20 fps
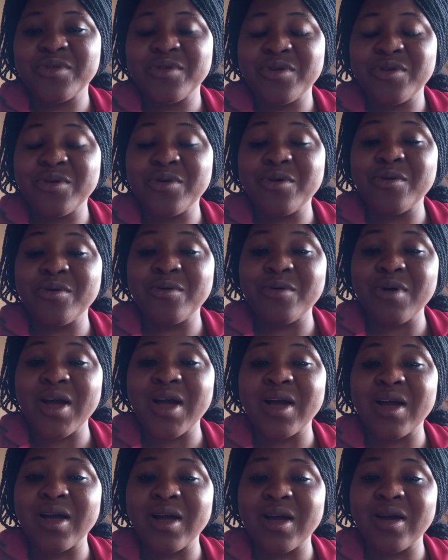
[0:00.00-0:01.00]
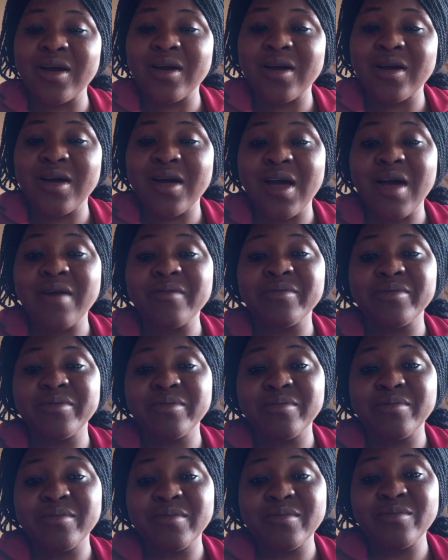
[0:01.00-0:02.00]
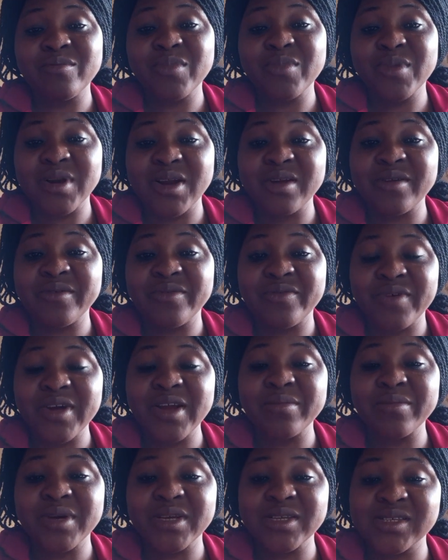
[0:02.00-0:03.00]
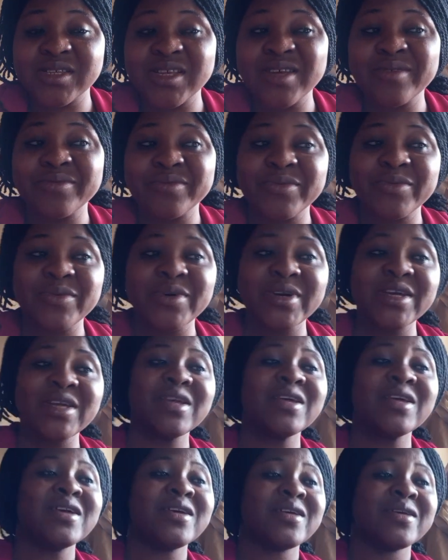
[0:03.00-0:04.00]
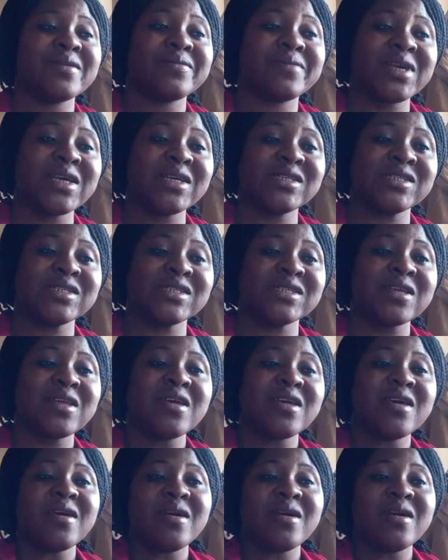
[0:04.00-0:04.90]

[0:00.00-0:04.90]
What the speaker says: you have clarified myself with this.